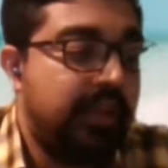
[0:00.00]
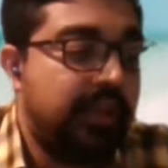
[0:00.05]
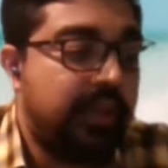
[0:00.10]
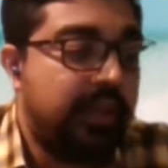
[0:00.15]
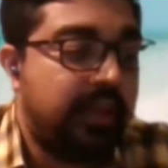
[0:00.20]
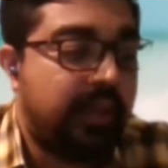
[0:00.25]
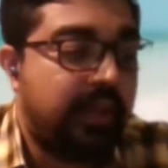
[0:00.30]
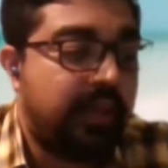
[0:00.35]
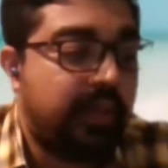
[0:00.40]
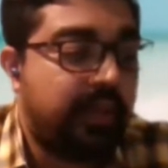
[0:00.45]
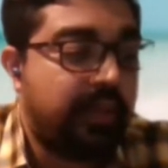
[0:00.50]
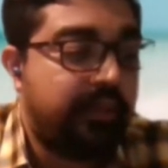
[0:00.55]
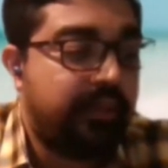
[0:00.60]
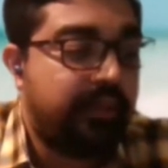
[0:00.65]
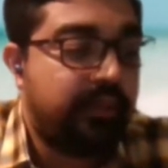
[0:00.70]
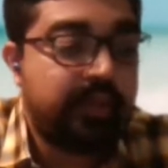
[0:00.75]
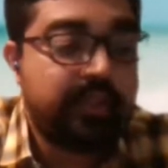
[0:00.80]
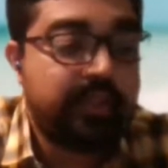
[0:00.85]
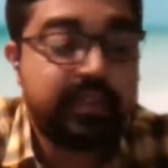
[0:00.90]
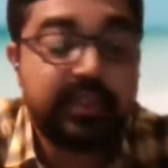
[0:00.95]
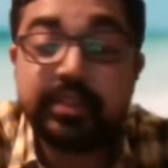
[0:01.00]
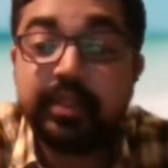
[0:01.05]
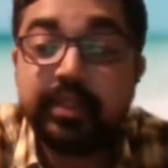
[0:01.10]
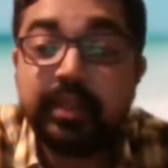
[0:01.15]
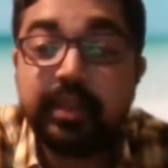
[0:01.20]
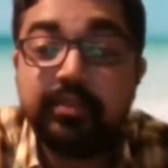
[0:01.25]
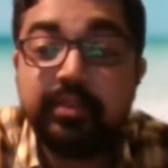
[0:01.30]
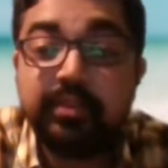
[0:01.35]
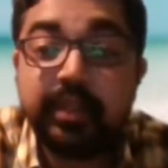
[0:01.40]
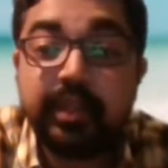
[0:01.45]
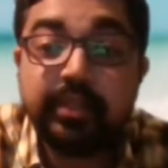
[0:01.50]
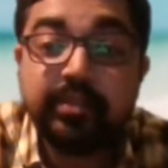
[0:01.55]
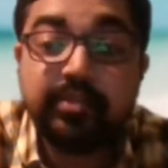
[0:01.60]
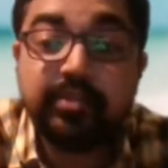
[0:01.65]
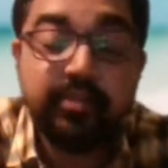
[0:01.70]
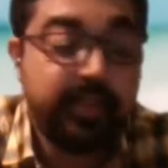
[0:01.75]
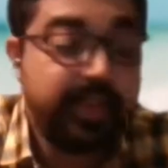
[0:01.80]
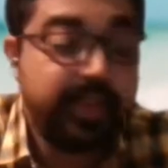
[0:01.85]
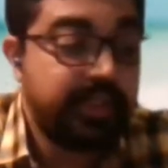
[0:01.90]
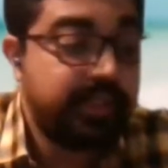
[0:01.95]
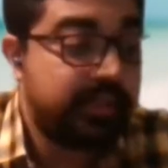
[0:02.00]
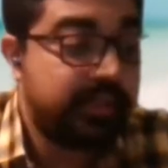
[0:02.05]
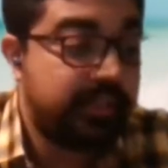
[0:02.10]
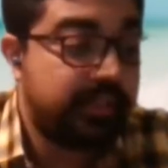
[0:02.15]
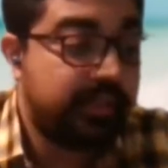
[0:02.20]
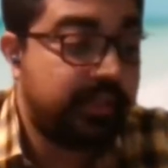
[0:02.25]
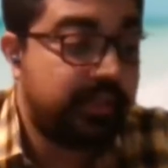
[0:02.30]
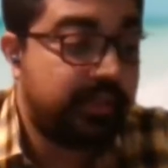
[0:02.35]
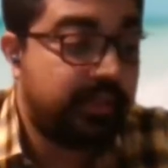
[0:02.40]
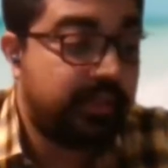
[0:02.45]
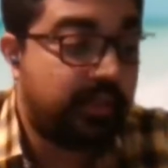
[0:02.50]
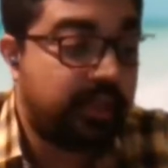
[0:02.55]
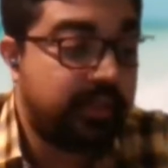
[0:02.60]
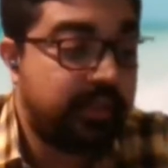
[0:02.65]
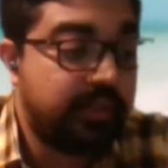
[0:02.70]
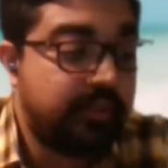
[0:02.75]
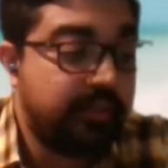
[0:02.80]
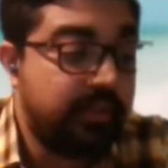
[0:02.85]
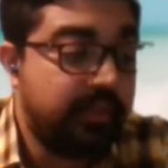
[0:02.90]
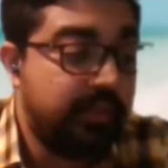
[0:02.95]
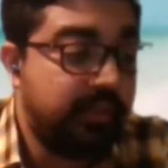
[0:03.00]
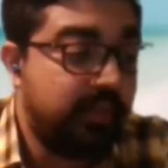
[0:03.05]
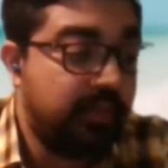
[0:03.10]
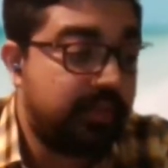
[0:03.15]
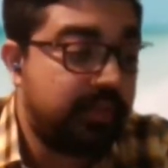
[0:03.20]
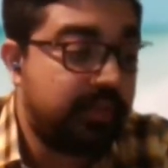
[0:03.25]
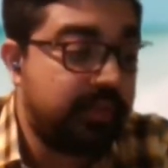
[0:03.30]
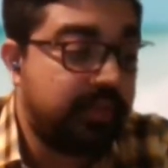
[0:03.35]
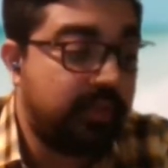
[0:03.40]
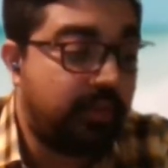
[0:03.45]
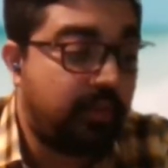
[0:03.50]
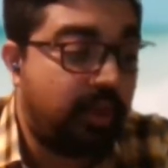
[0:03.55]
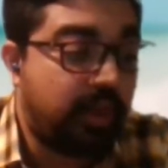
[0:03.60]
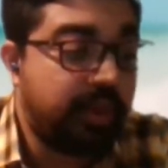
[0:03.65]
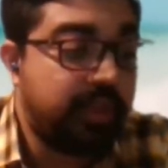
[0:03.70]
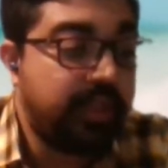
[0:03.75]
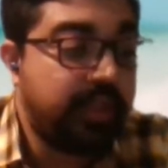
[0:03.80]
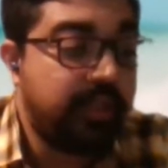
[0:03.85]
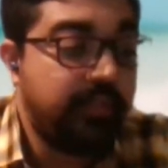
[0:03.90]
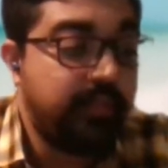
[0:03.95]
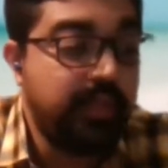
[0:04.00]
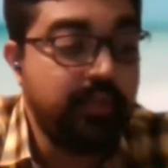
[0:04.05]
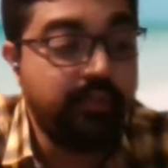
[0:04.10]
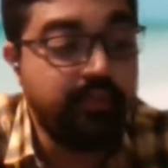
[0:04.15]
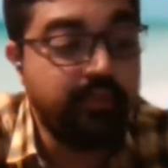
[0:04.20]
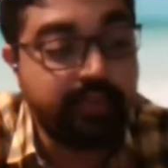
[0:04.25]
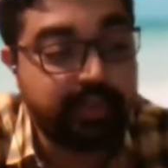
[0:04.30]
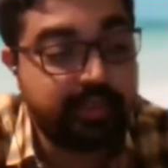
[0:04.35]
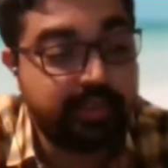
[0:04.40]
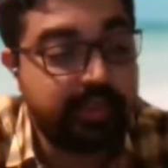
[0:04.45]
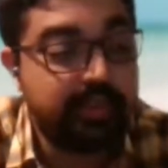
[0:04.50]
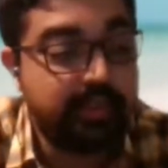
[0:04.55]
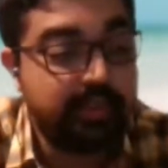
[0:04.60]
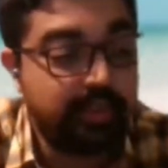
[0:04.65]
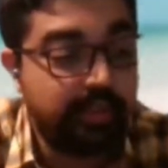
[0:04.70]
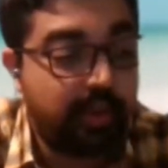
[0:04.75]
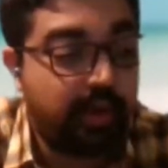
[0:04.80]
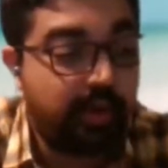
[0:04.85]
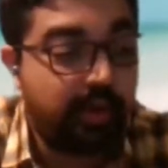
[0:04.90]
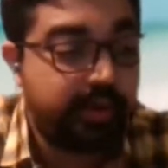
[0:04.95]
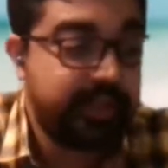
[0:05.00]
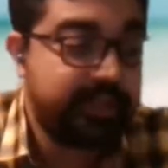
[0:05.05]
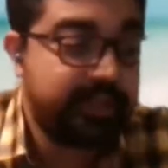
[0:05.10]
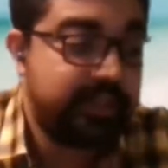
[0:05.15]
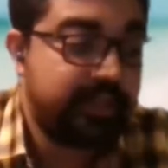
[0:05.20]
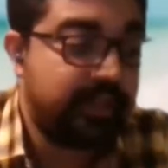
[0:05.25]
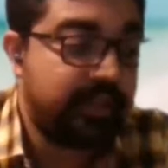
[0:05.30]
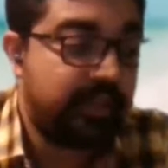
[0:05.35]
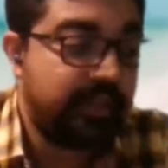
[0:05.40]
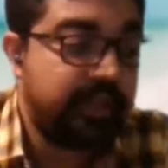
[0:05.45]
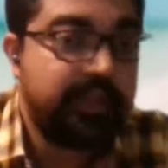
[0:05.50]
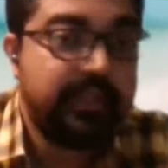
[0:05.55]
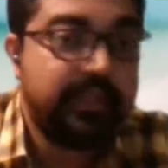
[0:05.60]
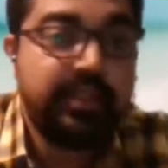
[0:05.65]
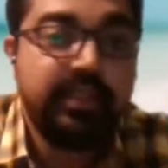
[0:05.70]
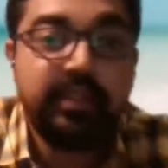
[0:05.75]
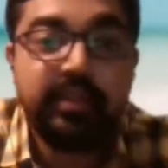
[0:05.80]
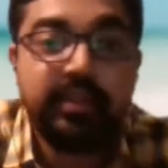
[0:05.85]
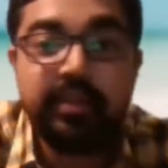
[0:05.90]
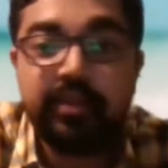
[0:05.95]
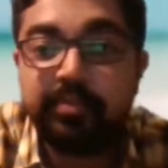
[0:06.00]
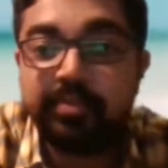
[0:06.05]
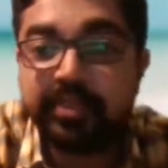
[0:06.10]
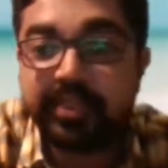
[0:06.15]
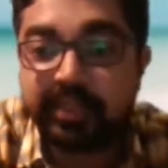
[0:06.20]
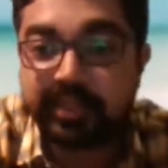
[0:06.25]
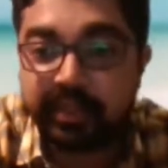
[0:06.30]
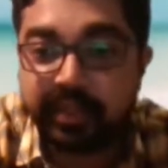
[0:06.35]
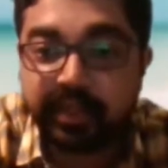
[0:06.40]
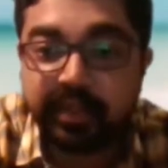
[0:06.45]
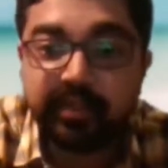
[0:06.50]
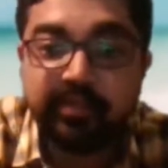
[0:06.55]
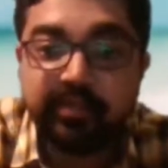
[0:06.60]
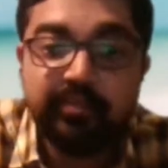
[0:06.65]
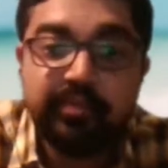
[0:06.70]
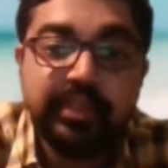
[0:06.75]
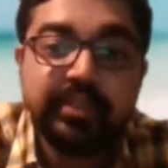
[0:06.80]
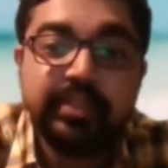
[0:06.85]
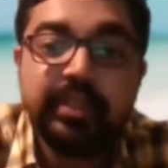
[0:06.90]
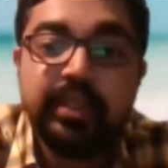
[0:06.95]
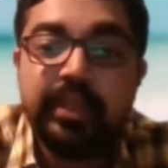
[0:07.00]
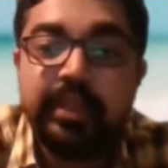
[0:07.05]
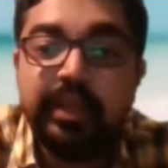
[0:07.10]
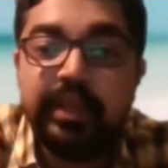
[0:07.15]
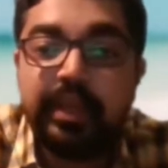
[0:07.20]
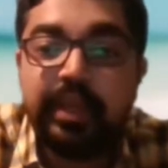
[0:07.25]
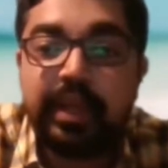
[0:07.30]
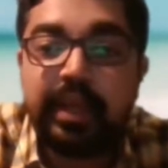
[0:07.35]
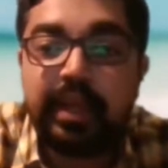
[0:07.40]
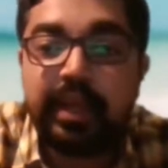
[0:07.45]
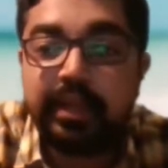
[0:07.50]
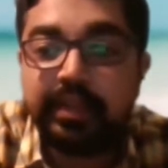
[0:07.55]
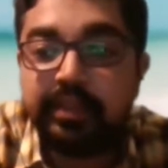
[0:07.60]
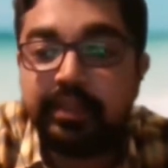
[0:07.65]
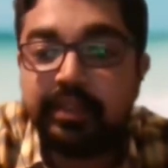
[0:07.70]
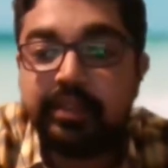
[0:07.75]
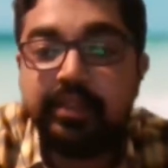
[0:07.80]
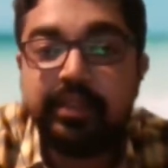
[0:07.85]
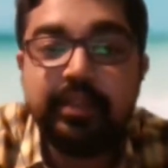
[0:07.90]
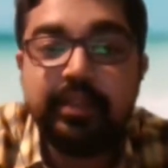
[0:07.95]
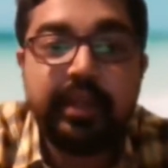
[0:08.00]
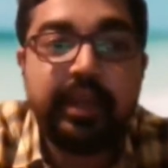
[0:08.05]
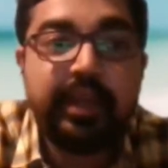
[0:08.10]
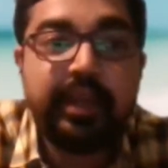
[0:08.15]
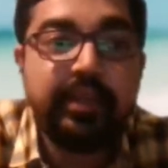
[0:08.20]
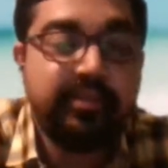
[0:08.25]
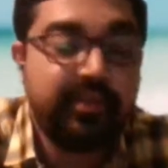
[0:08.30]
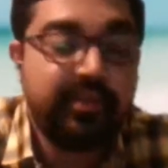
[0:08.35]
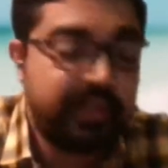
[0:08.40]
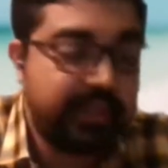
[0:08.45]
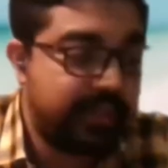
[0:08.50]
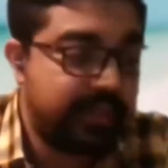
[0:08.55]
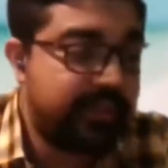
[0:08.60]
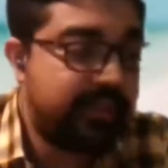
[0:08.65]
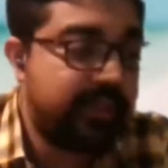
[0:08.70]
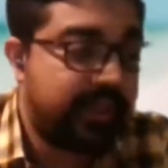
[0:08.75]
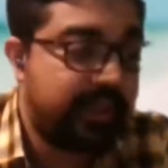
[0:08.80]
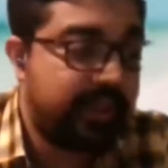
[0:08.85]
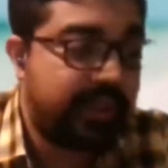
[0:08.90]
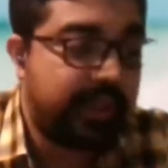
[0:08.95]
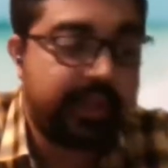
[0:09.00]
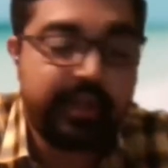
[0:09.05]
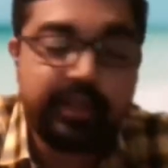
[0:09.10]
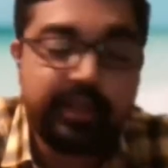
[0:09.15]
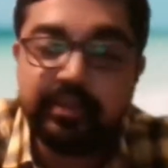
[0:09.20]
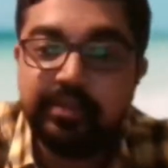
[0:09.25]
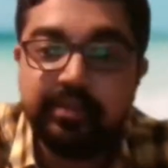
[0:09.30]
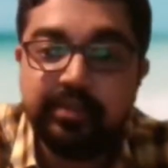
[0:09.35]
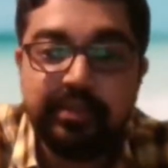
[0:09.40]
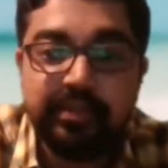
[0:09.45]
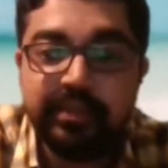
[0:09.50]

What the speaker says: First, I'd like to mention the wonderful book, The Walking Muse, Horace on the Theory of Satire, which I had read. And